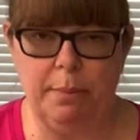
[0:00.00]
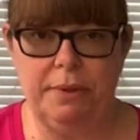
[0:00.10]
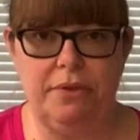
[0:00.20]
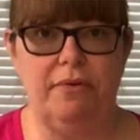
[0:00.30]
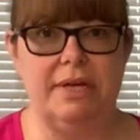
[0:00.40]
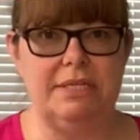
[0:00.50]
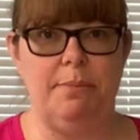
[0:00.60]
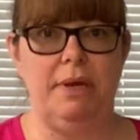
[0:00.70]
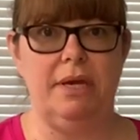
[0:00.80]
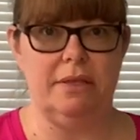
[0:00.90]
put the
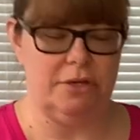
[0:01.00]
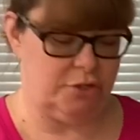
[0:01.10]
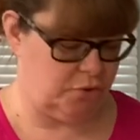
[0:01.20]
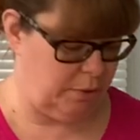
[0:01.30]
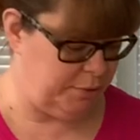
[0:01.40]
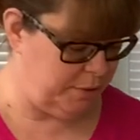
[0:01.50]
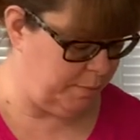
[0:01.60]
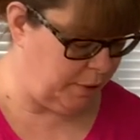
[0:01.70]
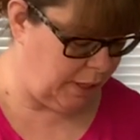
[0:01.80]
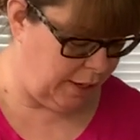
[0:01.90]
recipe in the description
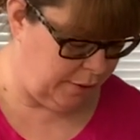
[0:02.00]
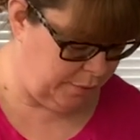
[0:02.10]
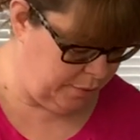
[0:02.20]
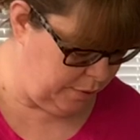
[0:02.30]
below.